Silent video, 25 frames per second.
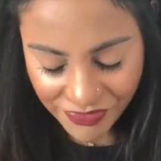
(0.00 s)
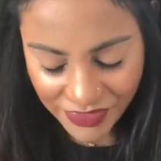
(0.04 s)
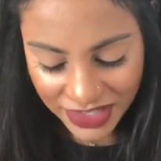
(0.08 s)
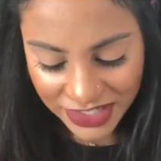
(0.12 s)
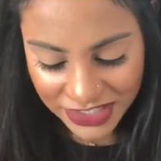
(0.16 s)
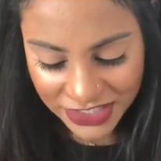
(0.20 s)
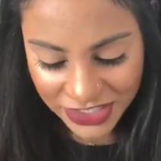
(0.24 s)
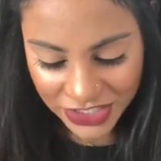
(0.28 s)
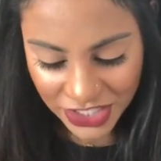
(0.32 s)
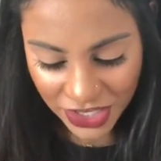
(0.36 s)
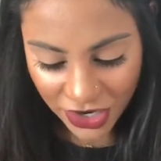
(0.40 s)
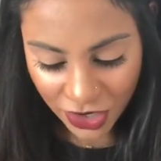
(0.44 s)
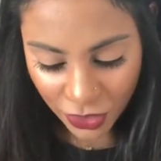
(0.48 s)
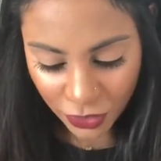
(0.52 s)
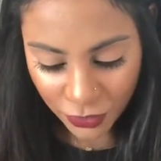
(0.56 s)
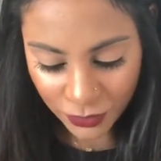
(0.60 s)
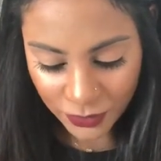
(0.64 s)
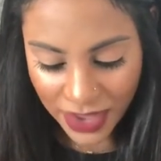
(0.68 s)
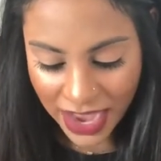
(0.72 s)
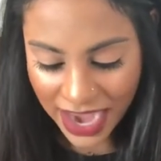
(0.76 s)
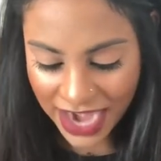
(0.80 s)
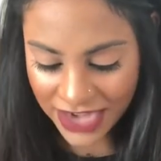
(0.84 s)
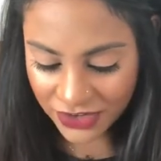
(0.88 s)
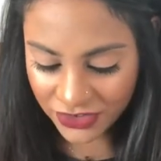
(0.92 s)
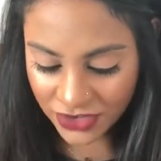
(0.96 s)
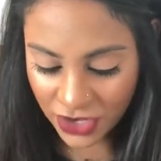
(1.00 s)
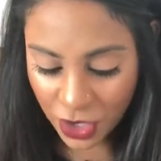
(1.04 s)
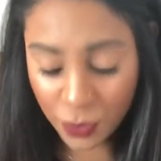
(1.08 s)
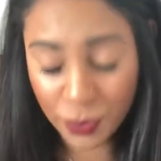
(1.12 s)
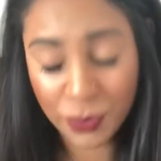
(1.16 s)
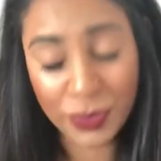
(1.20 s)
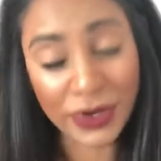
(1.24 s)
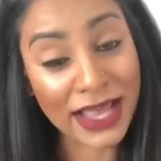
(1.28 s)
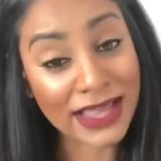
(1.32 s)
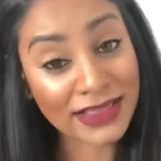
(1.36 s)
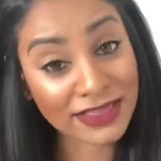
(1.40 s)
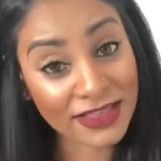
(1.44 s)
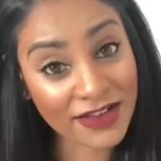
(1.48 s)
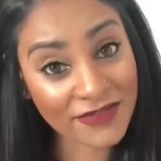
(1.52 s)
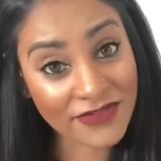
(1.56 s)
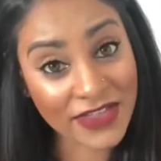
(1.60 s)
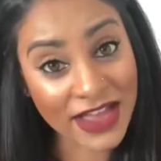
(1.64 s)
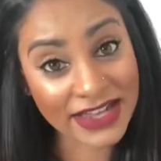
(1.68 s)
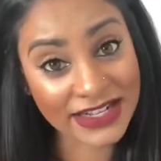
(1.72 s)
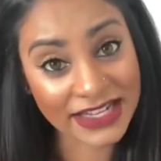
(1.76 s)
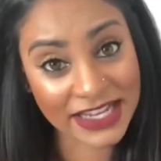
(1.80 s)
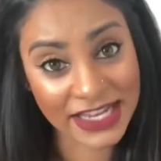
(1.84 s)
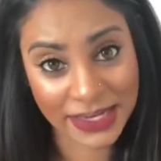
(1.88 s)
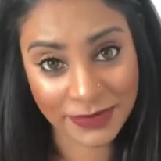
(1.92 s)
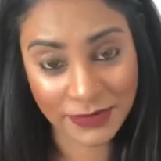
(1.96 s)
So I don't know, but I love
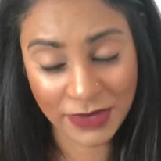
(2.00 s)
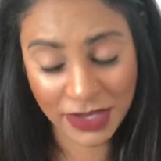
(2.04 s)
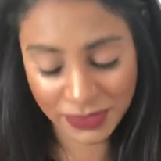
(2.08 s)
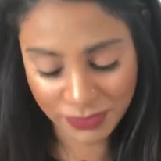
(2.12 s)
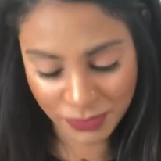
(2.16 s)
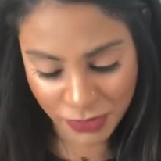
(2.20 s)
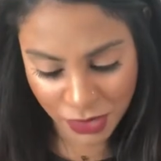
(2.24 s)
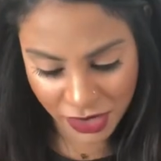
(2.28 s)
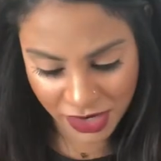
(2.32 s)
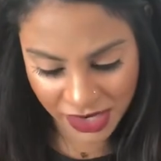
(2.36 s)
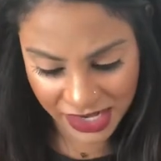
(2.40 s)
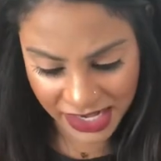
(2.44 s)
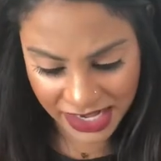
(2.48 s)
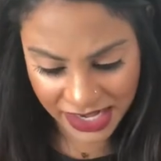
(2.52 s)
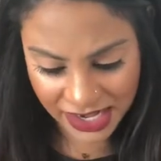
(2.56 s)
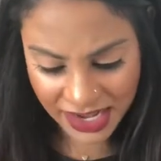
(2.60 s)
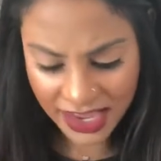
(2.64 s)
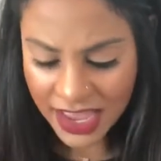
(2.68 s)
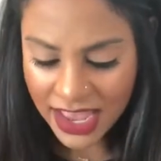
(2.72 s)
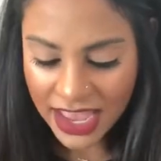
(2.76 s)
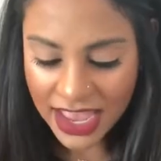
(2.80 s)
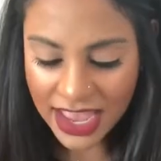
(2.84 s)
that name, Amari,